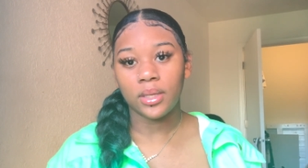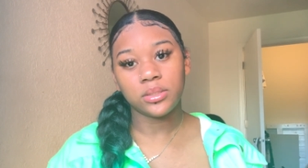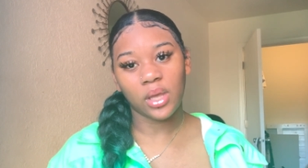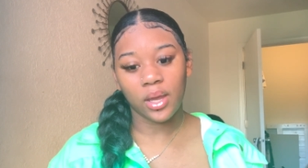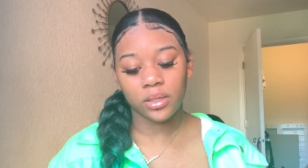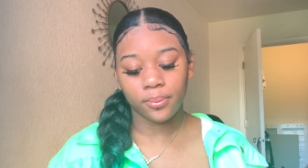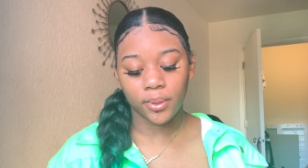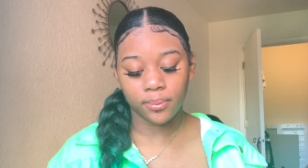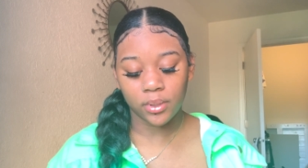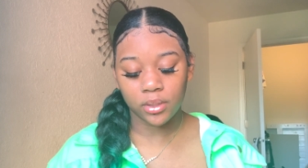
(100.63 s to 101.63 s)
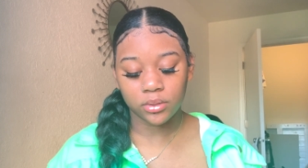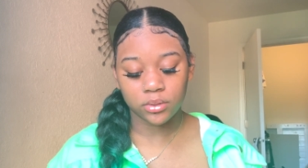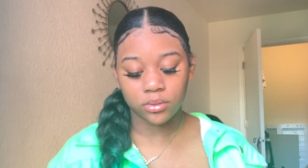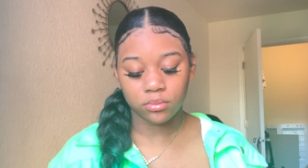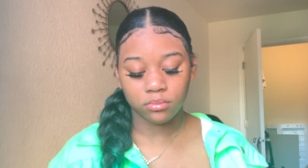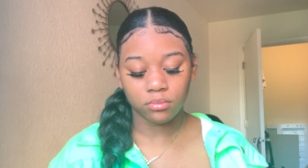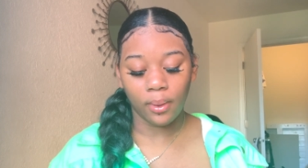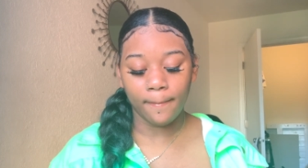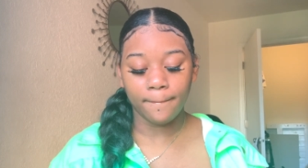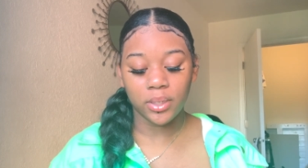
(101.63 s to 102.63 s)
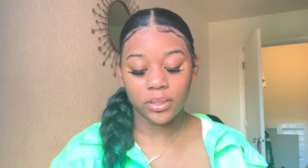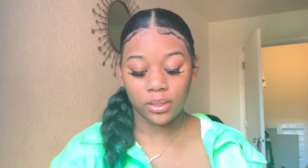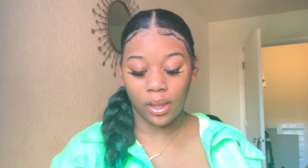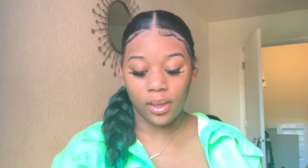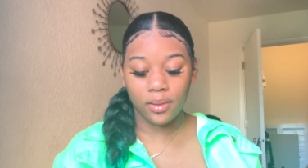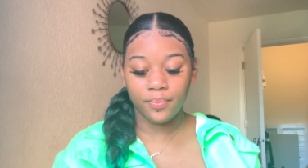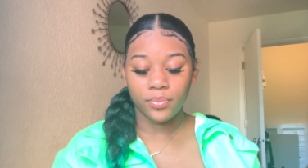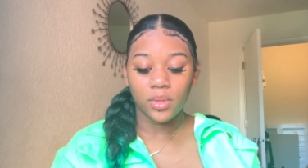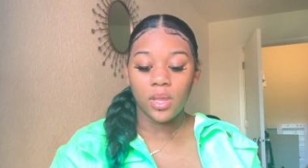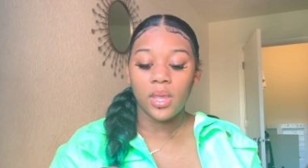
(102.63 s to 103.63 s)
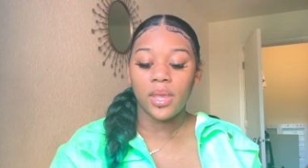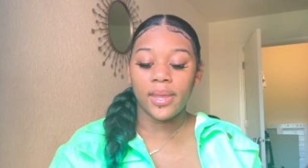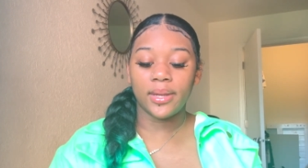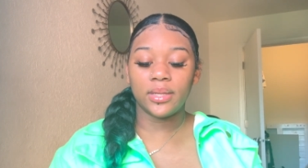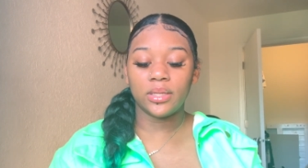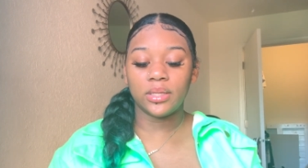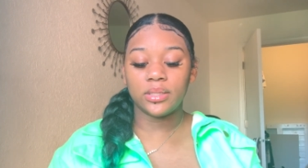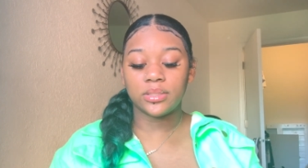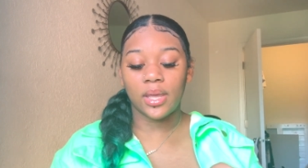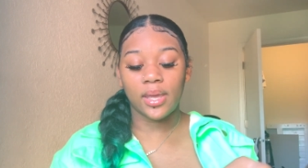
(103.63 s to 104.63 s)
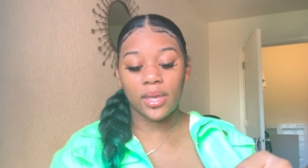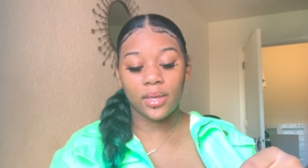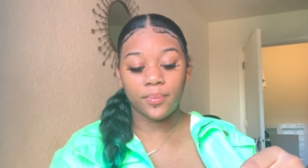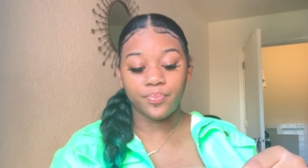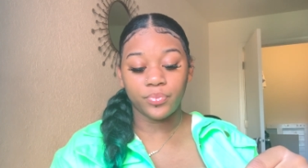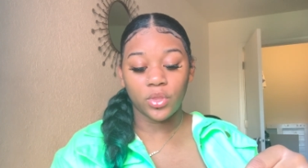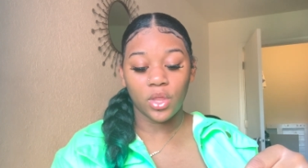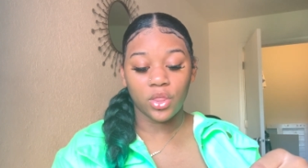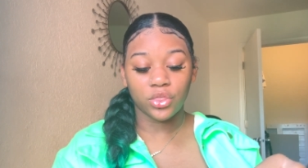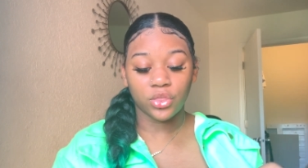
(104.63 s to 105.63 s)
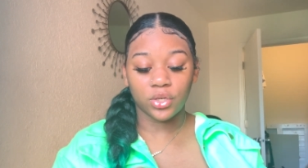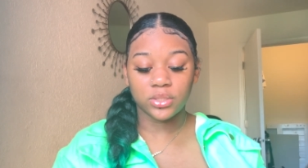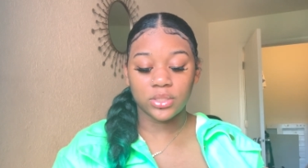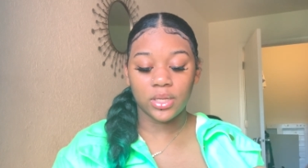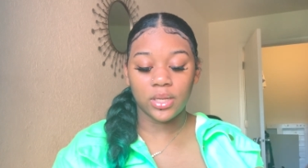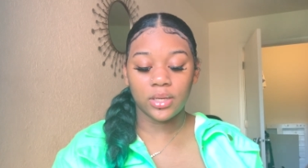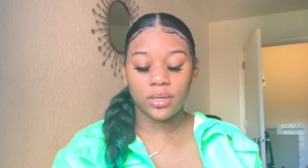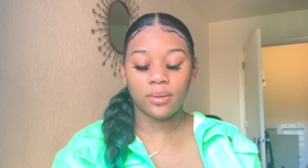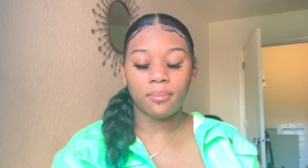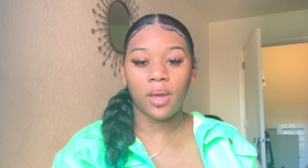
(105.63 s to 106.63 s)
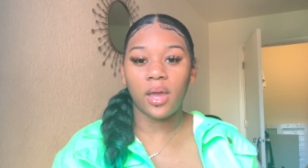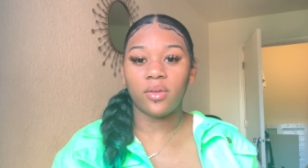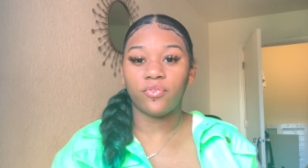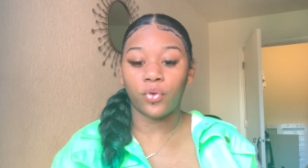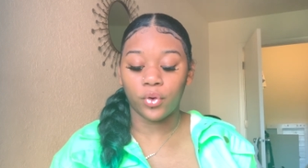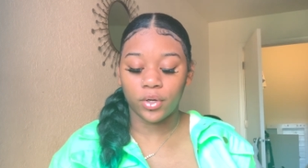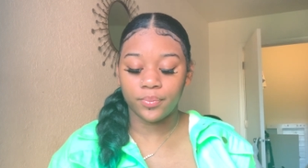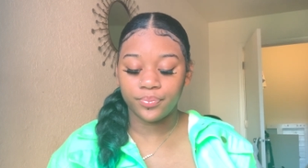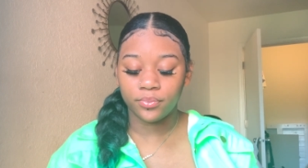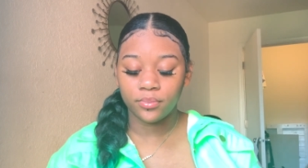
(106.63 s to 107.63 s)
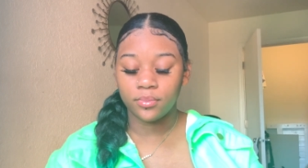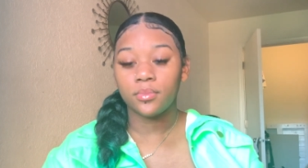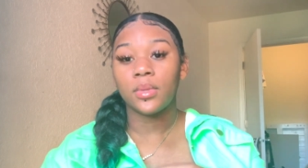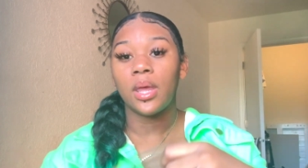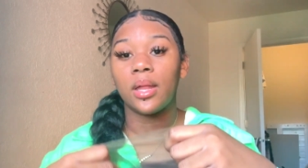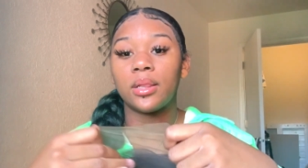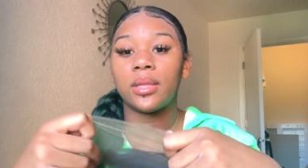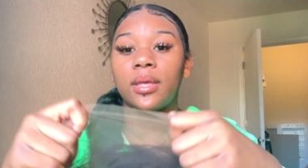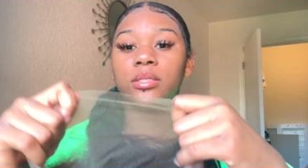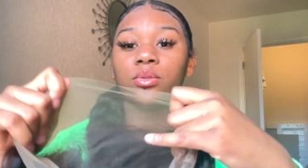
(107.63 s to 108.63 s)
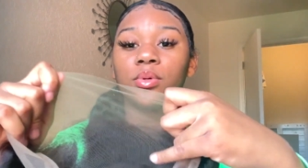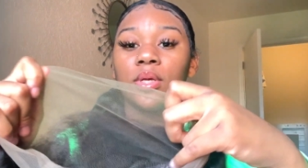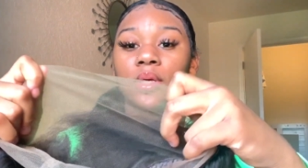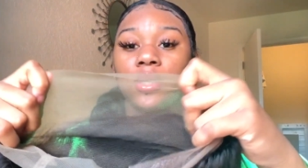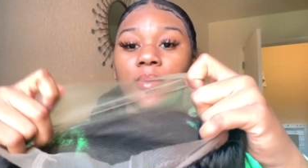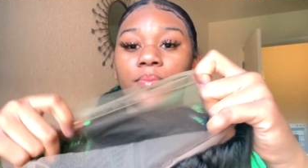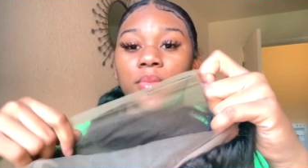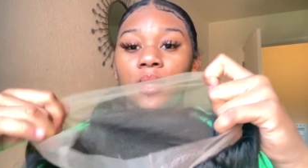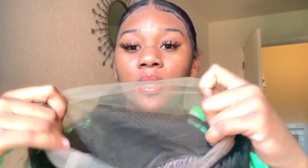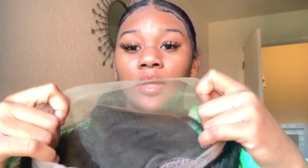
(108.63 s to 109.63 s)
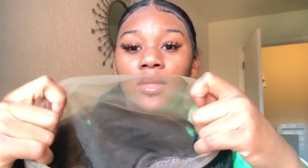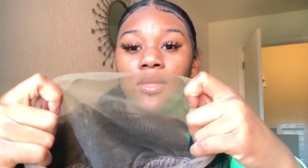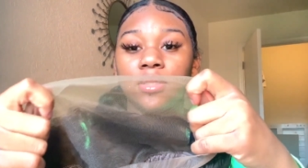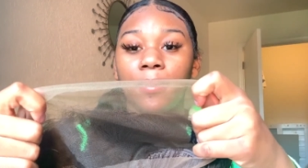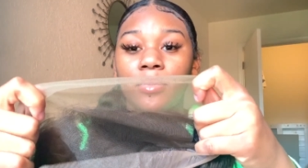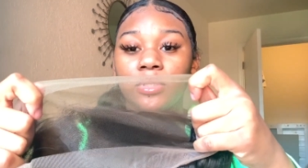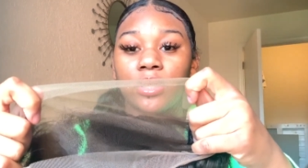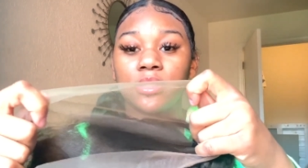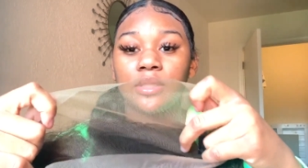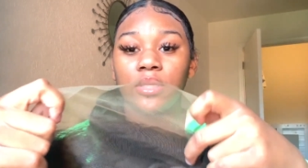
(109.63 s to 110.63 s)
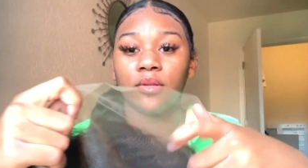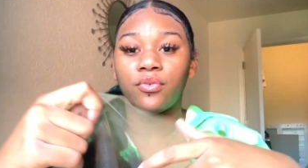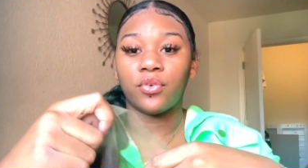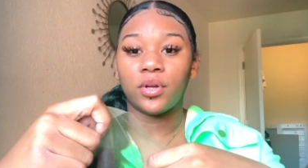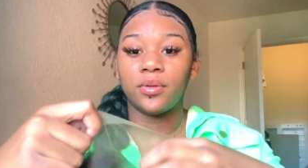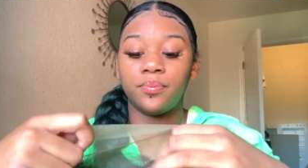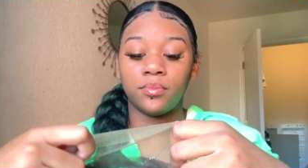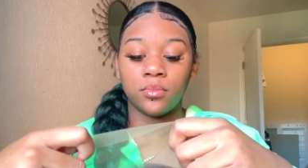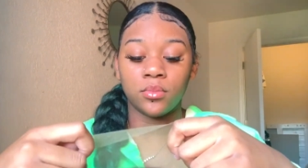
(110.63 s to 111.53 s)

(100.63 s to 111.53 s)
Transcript: it's kind of pre-plucked but not and it is a 13 by 4 lace wig that's how much lace is in the front